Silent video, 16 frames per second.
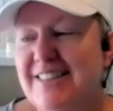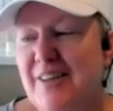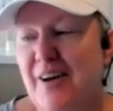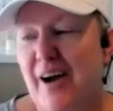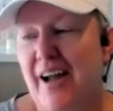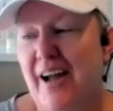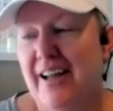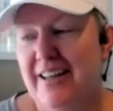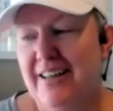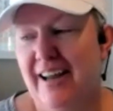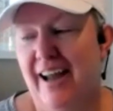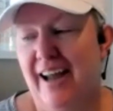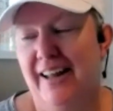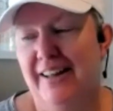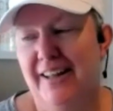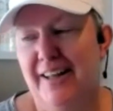So
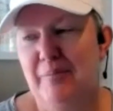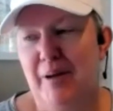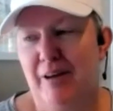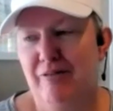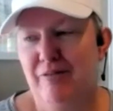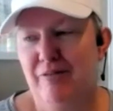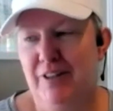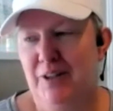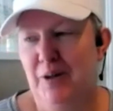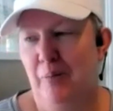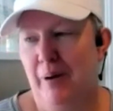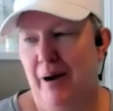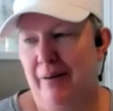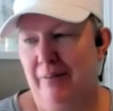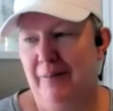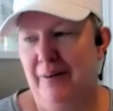I let him have veto
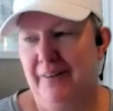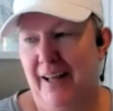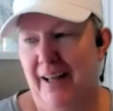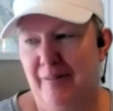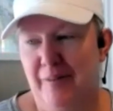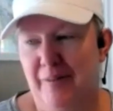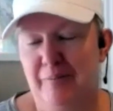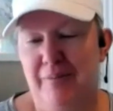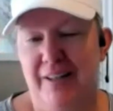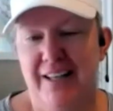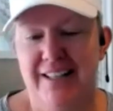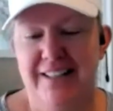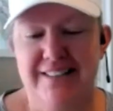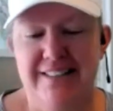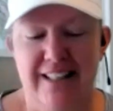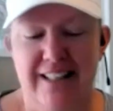power on that one
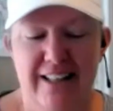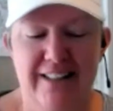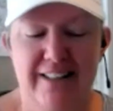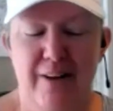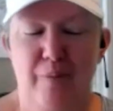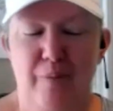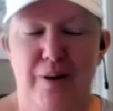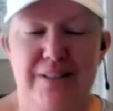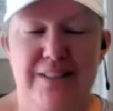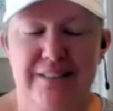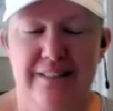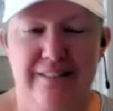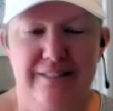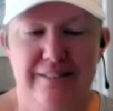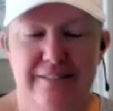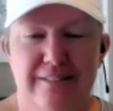because it wasn't
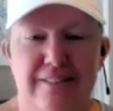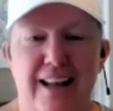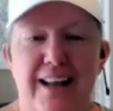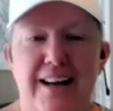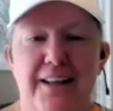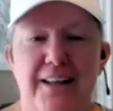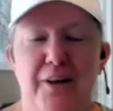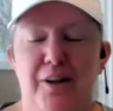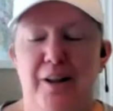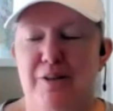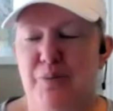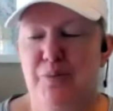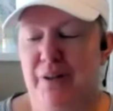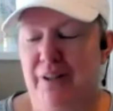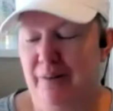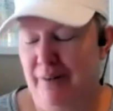not a hill I
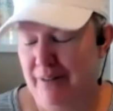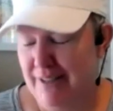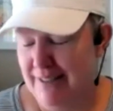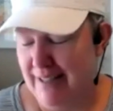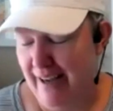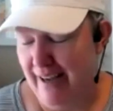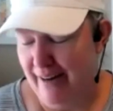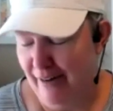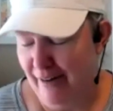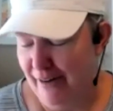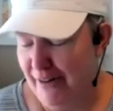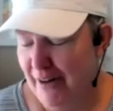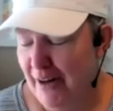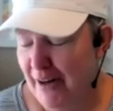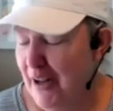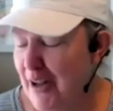was willing to die on.
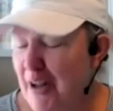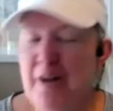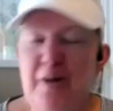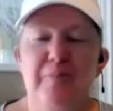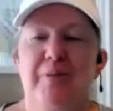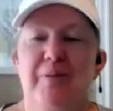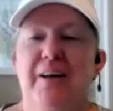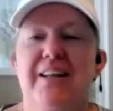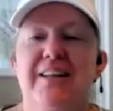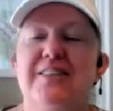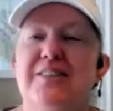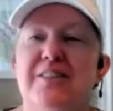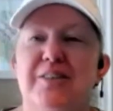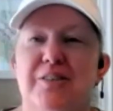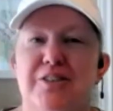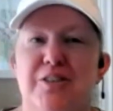But
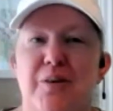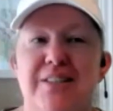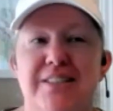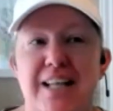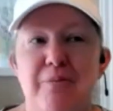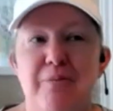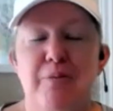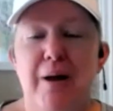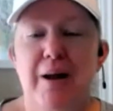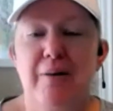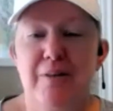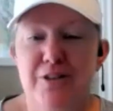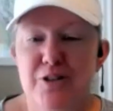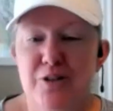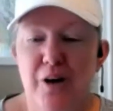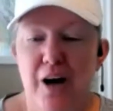so I stayed with my
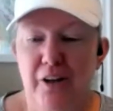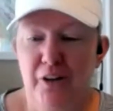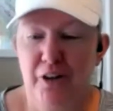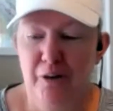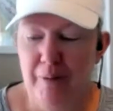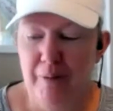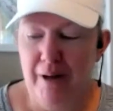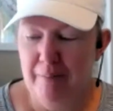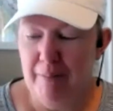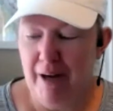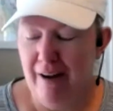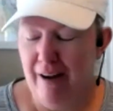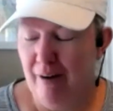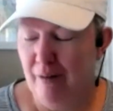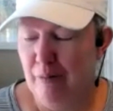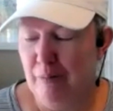original color, my
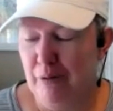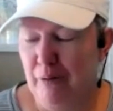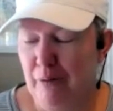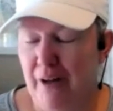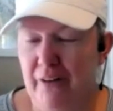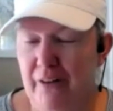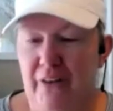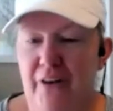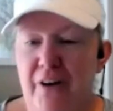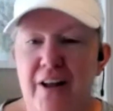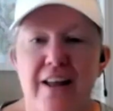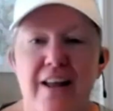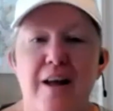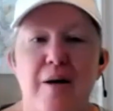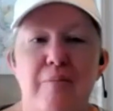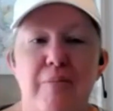aqua blue color,
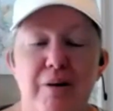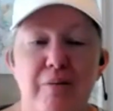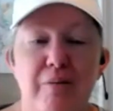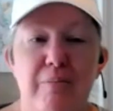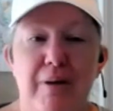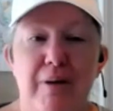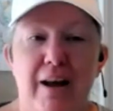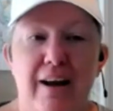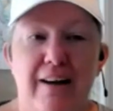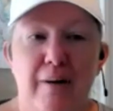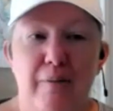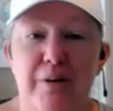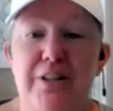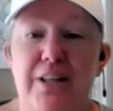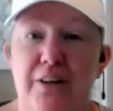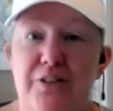but I went down
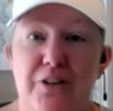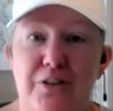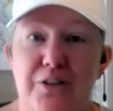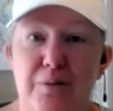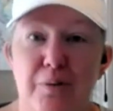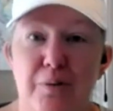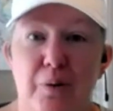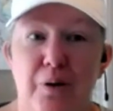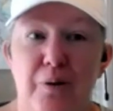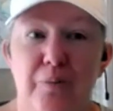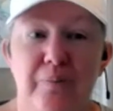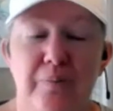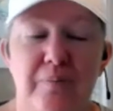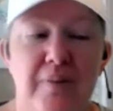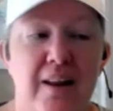to the two-door.